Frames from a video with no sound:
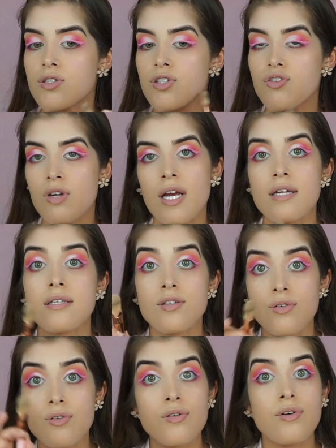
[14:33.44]
to try
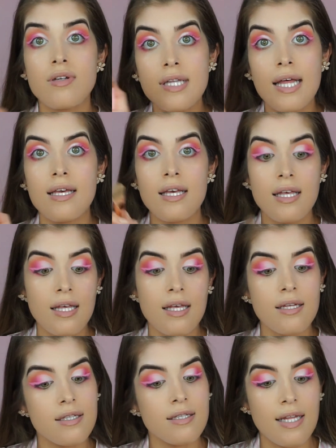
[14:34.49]
to
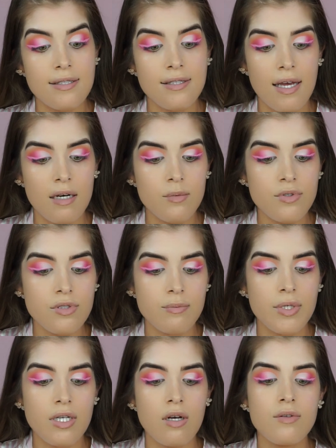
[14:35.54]
eat less animals,
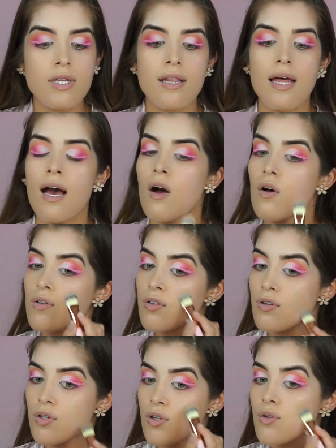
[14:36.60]
but not only that,
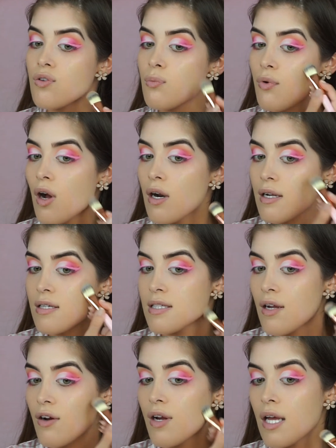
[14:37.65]
also use products
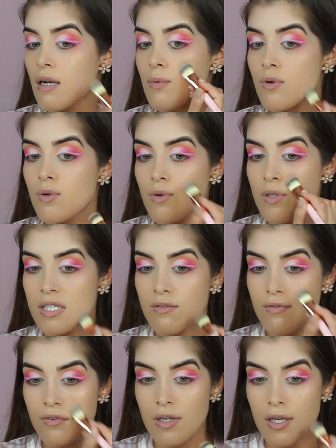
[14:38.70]
that are animal cruelty
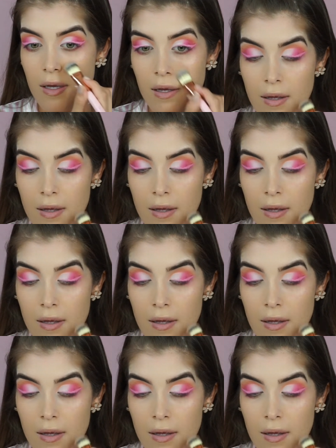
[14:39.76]
free.